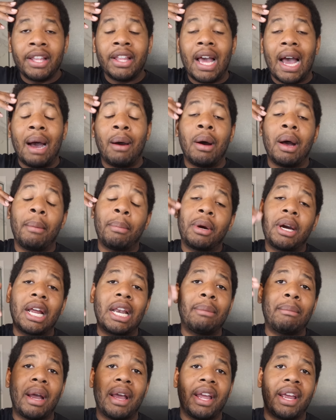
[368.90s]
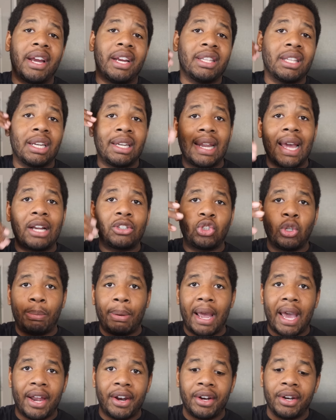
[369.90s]
I'm cutting my hair in the natural
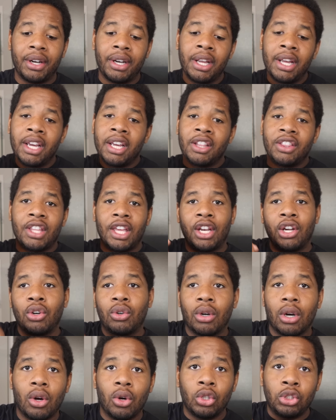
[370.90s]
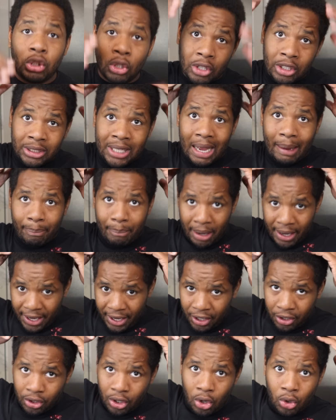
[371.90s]
pattern that it grows. So the top of my
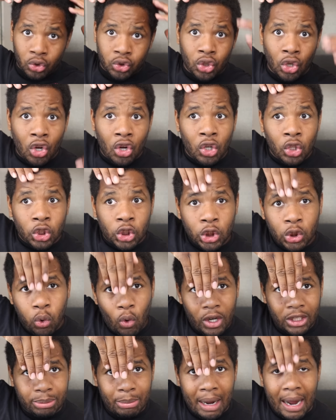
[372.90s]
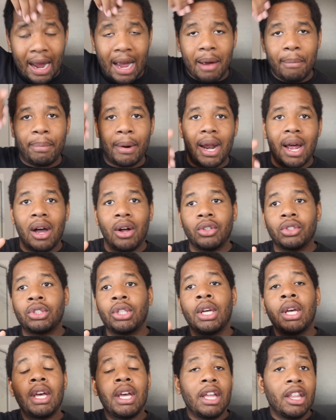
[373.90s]
hair grows towards my
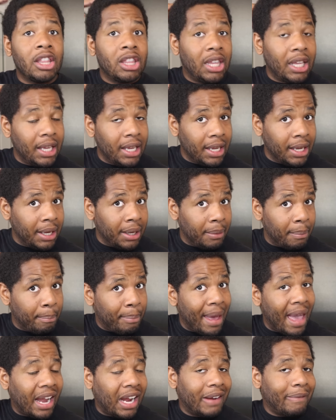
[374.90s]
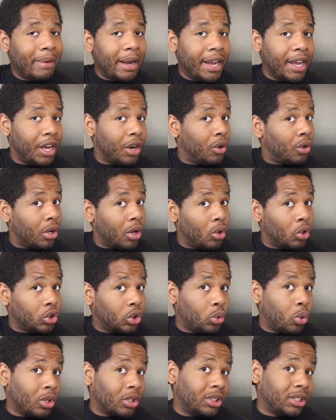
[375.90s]
eyebrows. The back of my hair grows
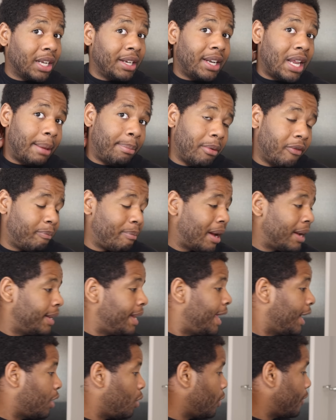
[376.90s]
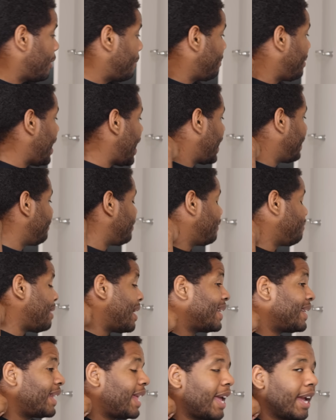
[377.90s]
towards the nape of my neck or the bottom of
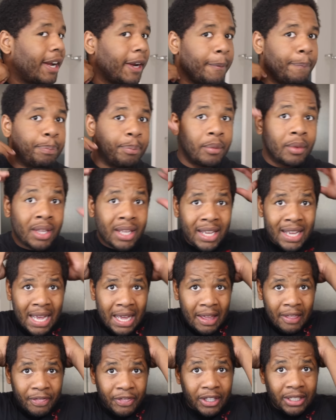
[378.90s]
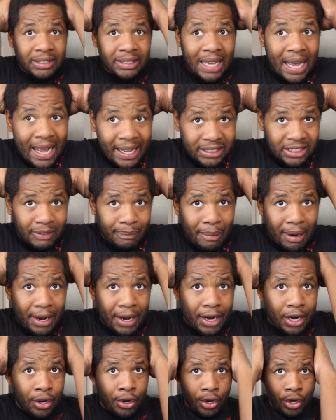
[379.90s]
my neck. The sides of my
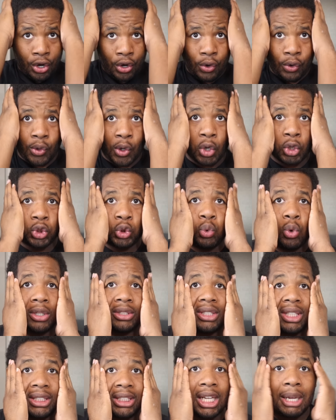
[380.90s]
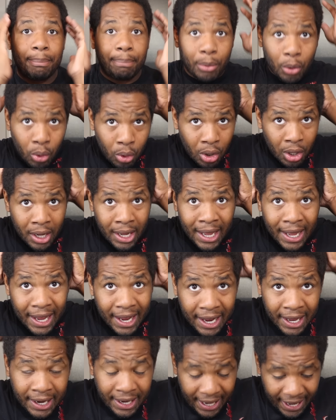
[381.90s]
hair grows towards the temple,
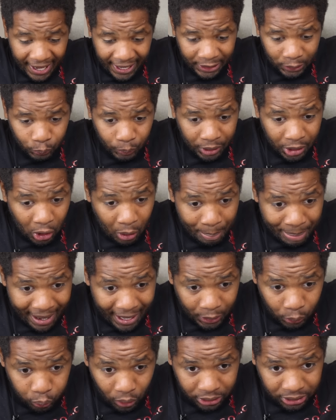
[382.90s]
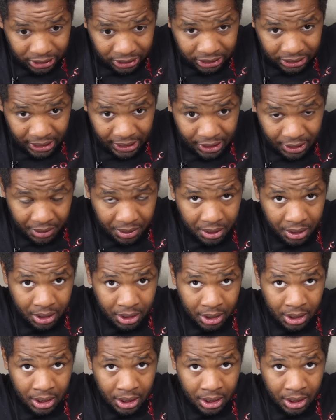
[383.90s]
and as we go back towards the center,